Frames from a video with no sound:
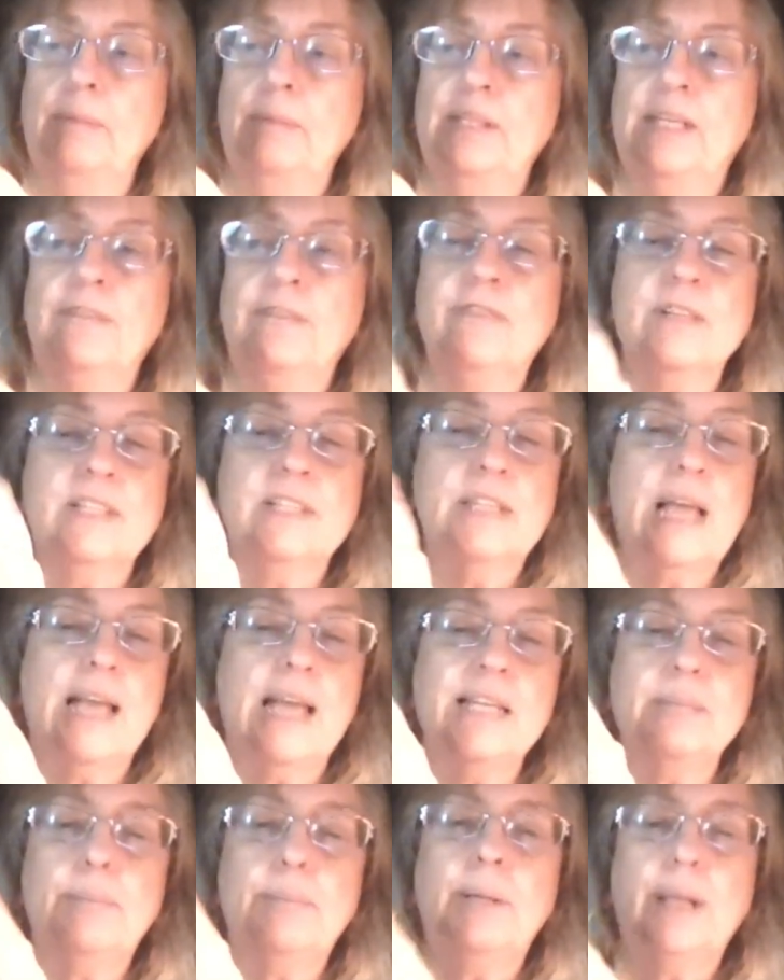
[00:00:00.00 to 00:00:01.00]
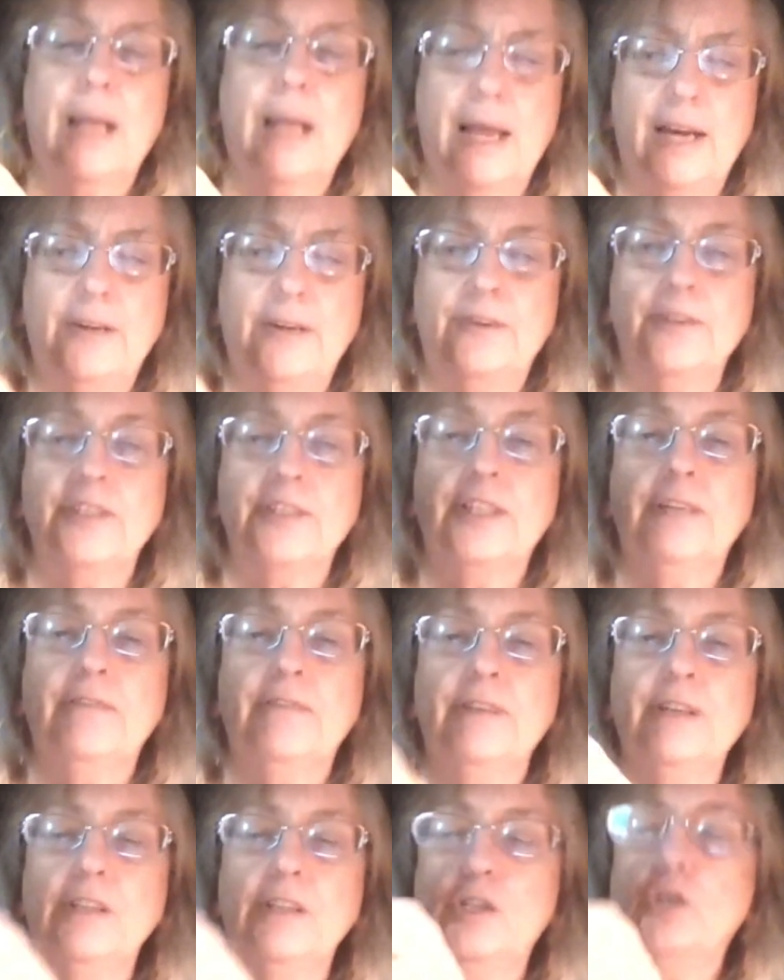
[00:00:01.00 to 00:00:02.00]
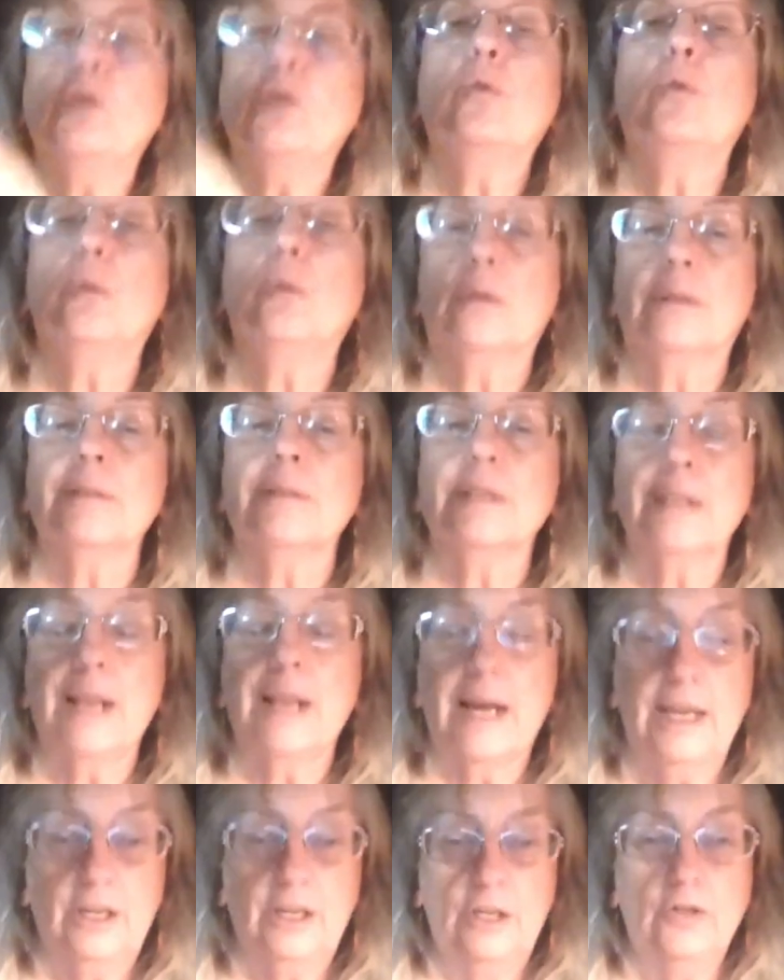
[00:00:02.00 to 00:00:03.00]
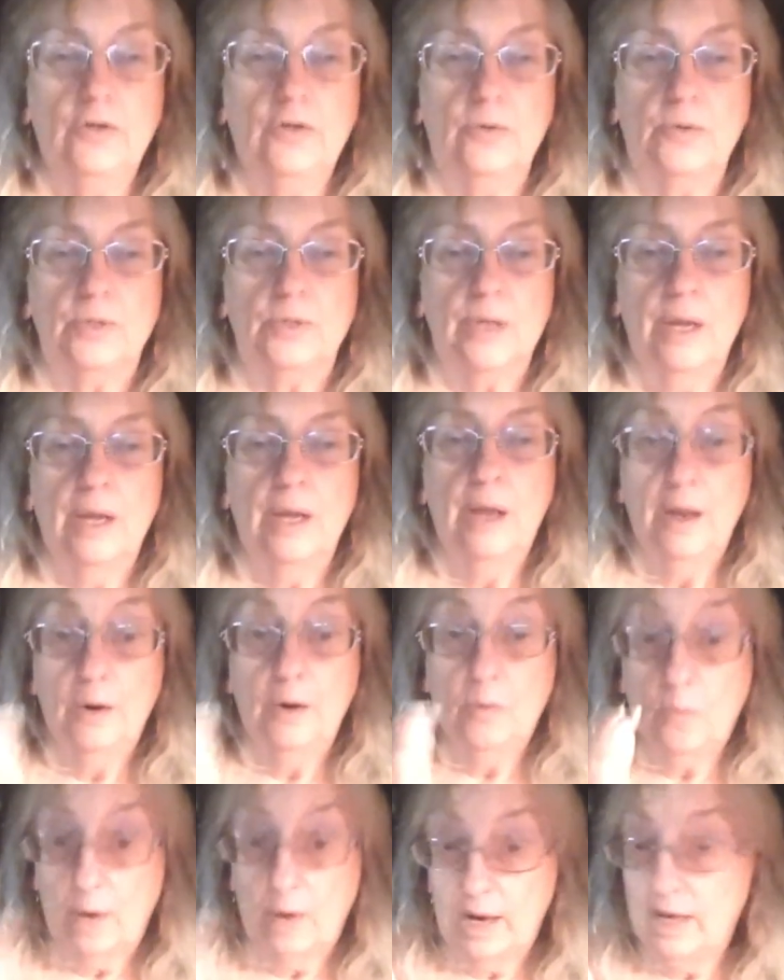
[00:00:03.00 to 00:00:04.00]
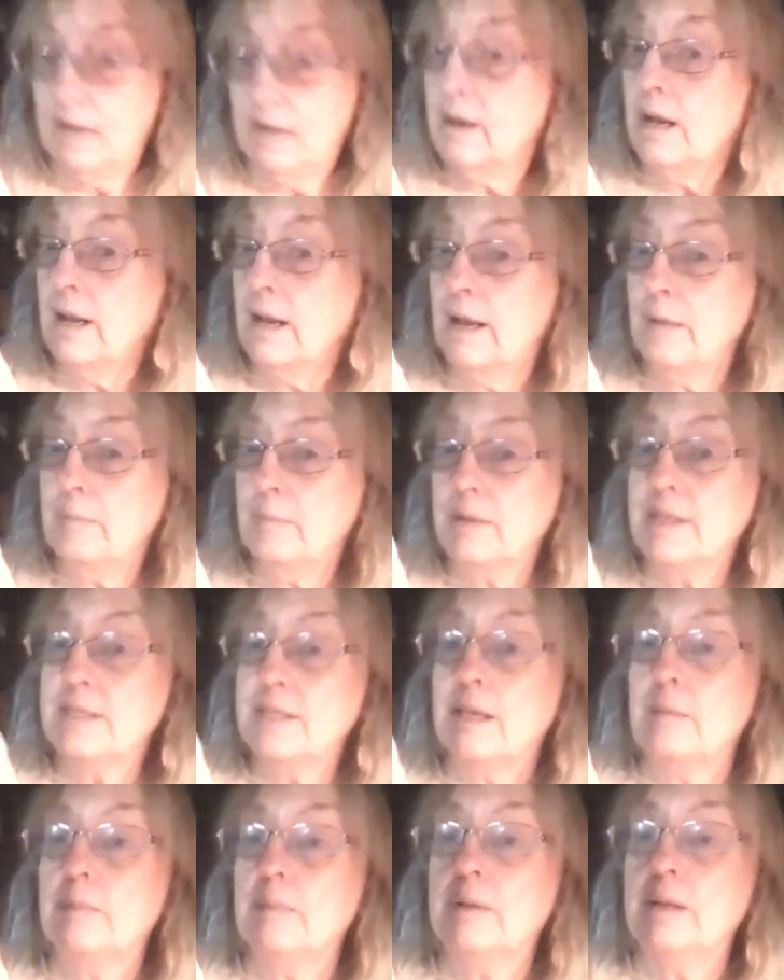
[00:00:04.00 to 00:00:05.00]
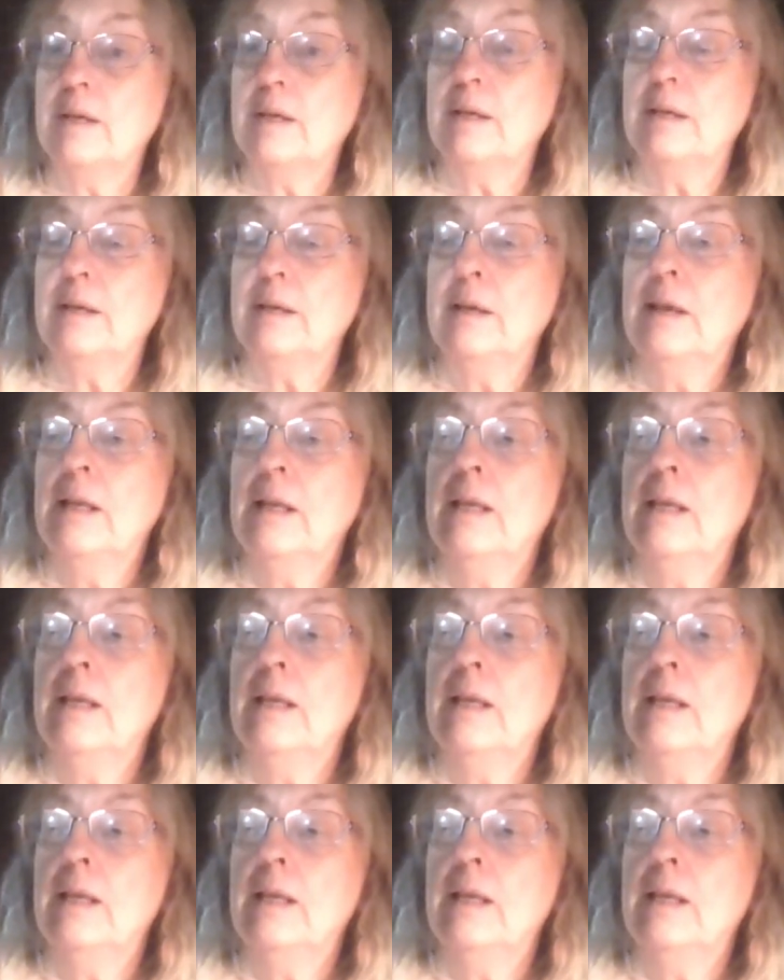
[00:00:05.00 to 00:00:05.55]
different size pliers, different tools that I use when I'm assembling.